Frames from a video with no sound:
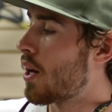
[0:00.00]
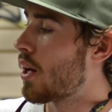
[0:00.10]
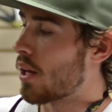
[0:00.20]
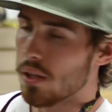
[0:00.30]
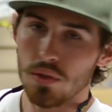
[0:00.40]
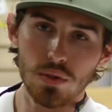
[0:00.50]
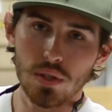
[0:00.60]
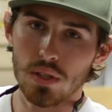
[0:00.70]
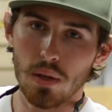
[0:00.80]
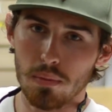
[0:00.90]
and
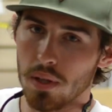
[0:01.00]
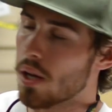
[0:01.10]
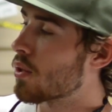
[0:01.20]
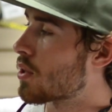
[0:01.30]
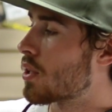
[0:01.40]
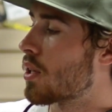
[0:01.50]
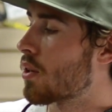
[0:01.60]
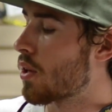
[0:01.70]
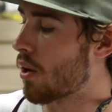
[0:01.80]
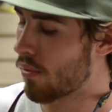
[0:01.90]
usually something else in here
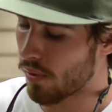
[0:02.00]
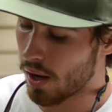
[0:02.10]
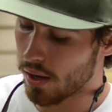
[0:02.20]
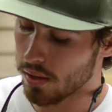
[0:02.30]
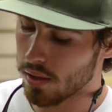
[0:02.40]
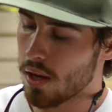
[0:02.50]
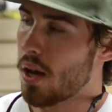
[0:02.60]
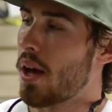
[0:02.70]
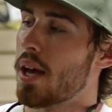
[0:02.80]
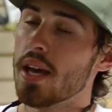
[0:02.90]
that I'll find.
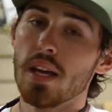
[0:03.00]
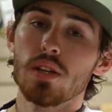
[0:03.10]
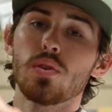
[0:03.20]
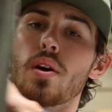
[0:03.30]
And you